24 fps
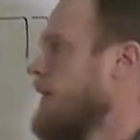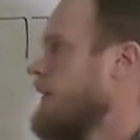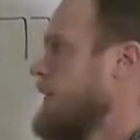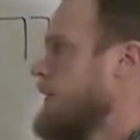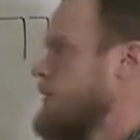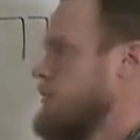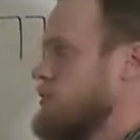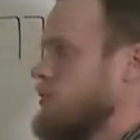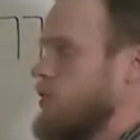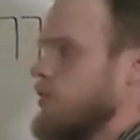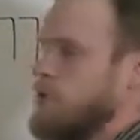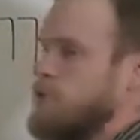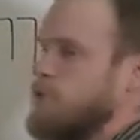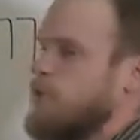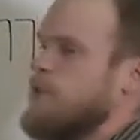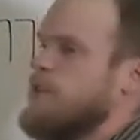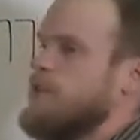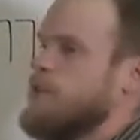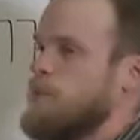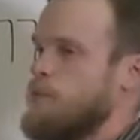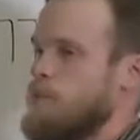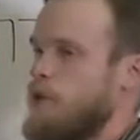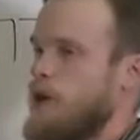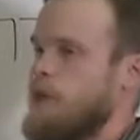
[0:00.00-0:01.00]
that you start to
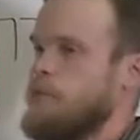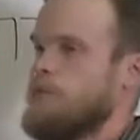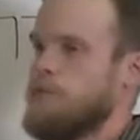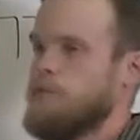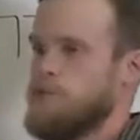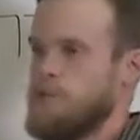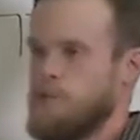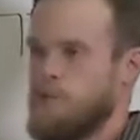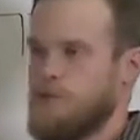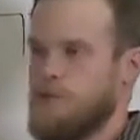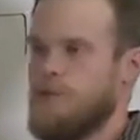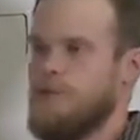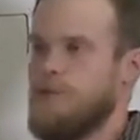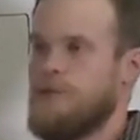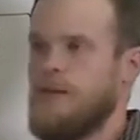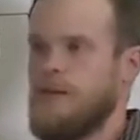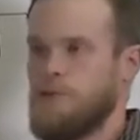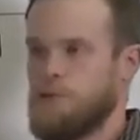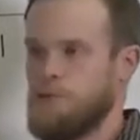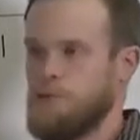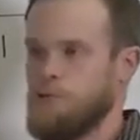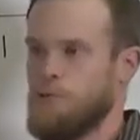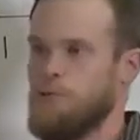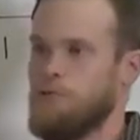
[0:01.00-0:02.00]
run into problems with
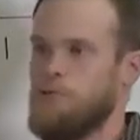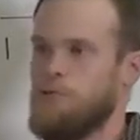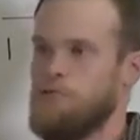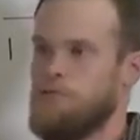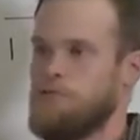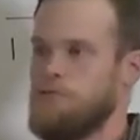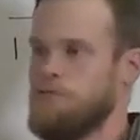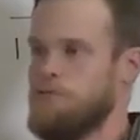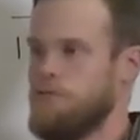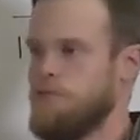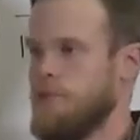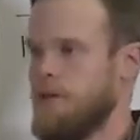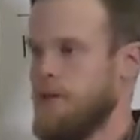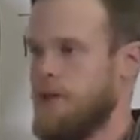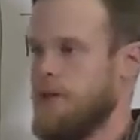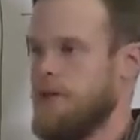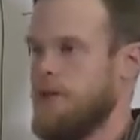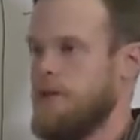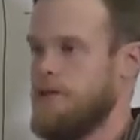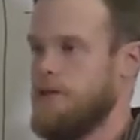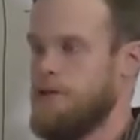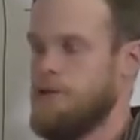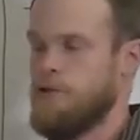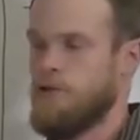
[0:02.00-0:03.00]
contextual
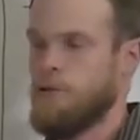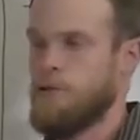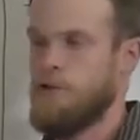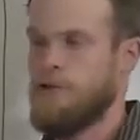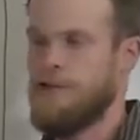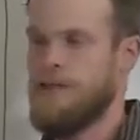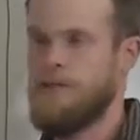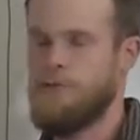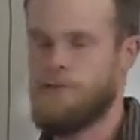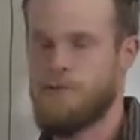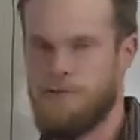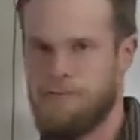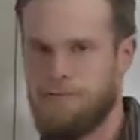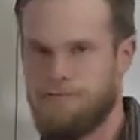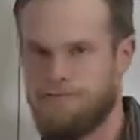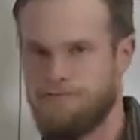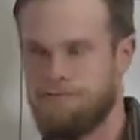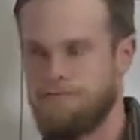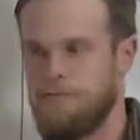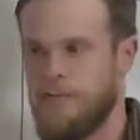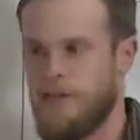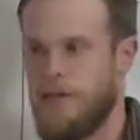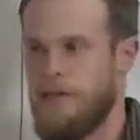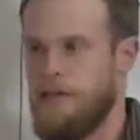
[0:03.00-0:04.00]
interpretation,
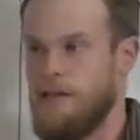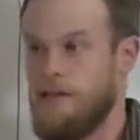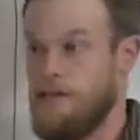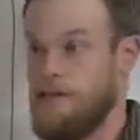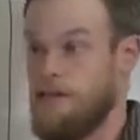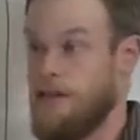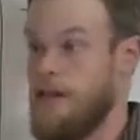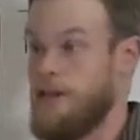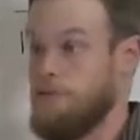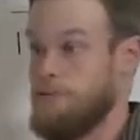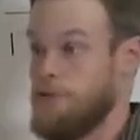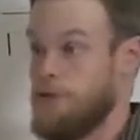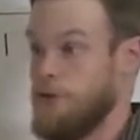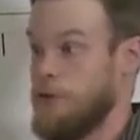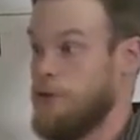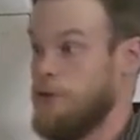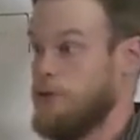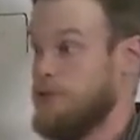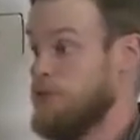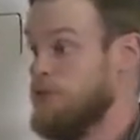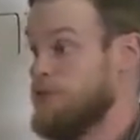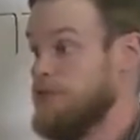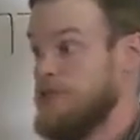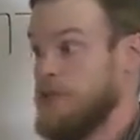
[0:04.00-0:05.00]
and you have to
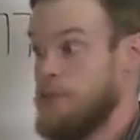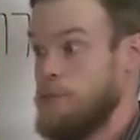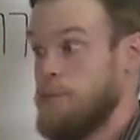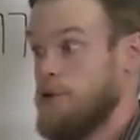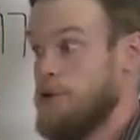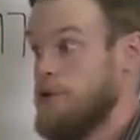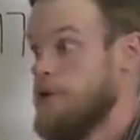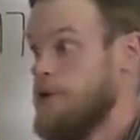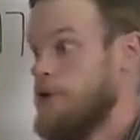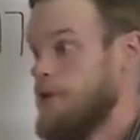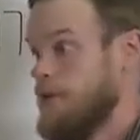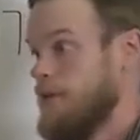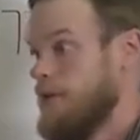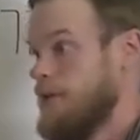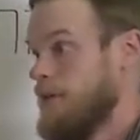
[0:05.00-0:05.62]
go a little deeper